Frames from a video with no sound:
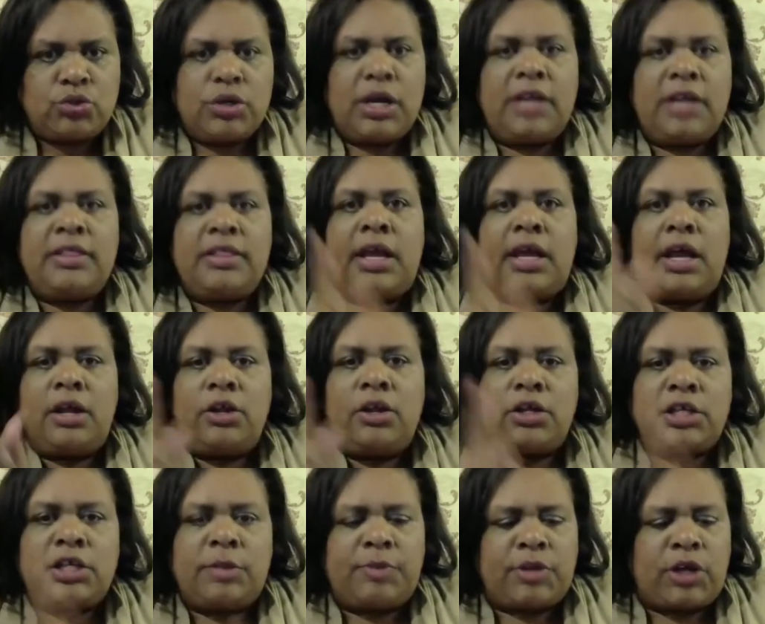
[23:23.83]
And then I looked
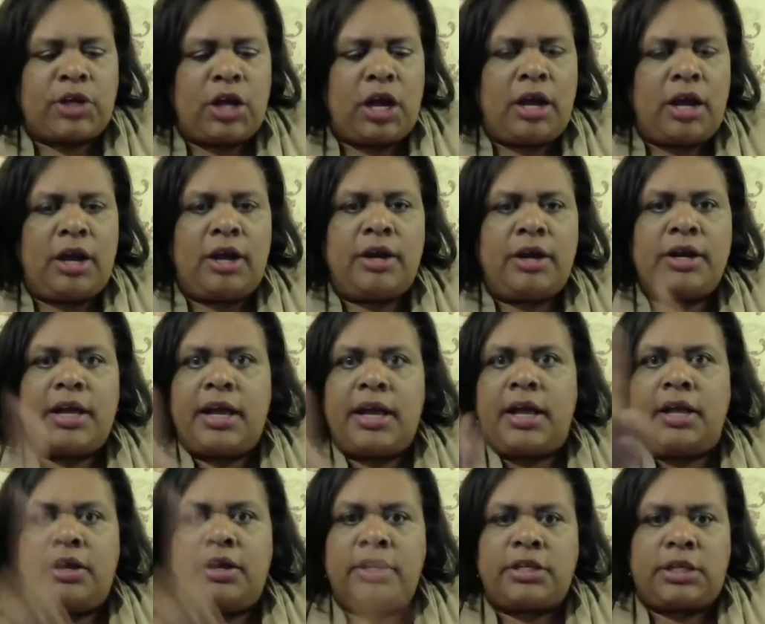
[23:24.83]
up the card and I
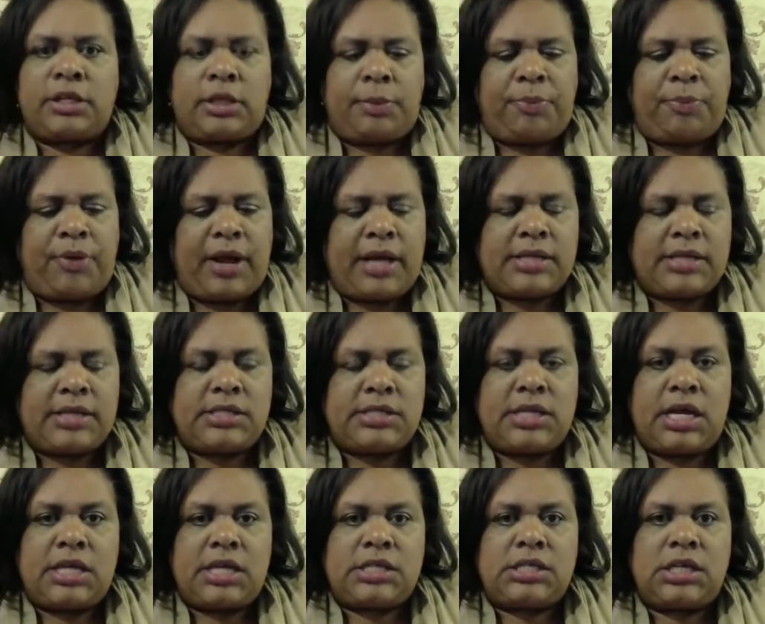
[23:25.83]
looked at the process
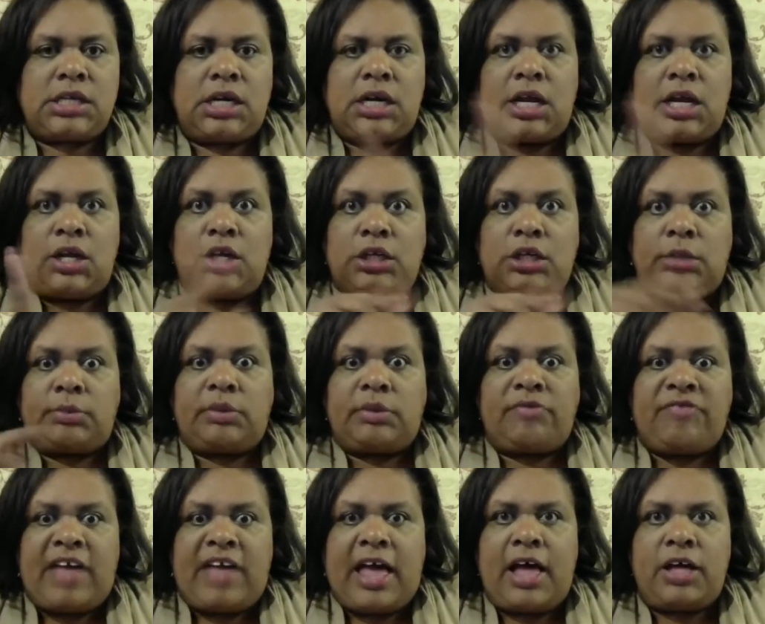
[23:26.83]
value
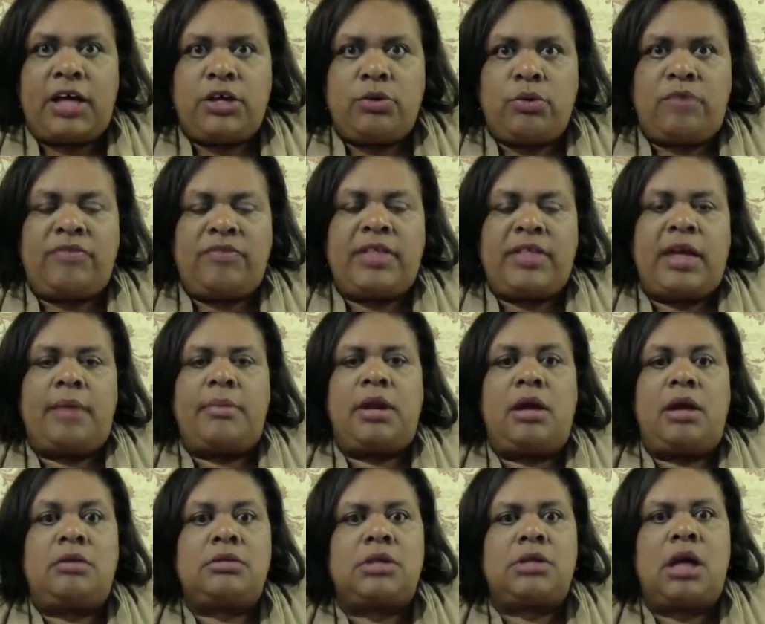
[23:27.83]
of them. And I was like,